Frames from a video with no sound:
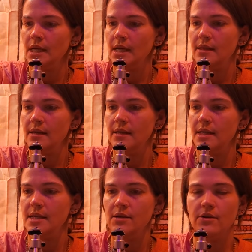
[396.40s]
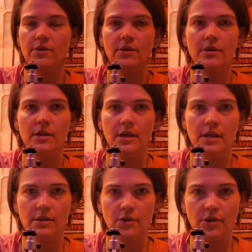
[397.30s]
And then here
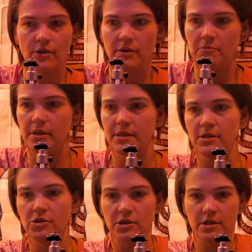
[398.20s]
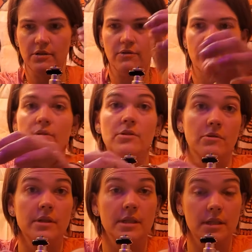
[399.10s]
in the current position, so
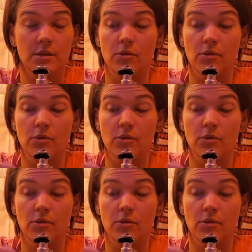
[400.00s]
this is